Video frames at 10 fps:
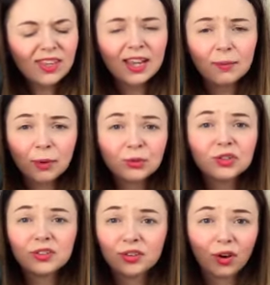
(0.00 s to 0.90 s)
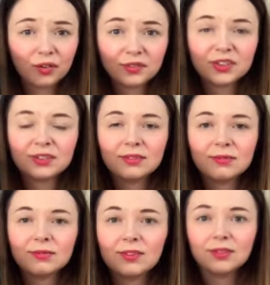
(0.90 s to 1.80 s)
Emotions
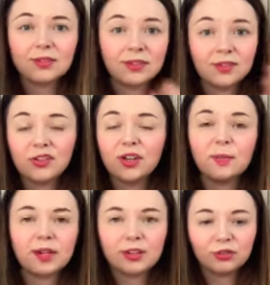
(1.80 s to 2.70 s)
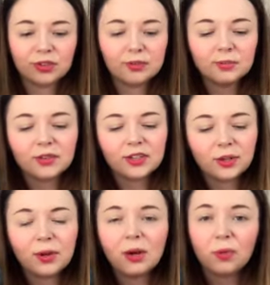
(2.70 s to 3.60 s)
often determine our dreams. You
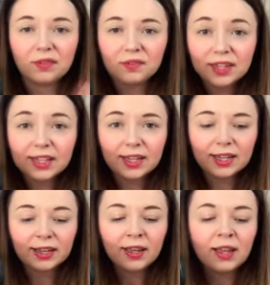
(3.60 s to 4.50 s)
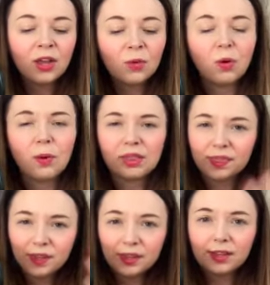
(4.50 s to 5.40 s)
know, how we're feeling, what we're
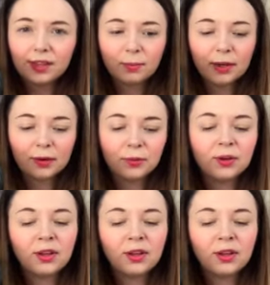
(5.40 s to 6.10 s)
thinking about.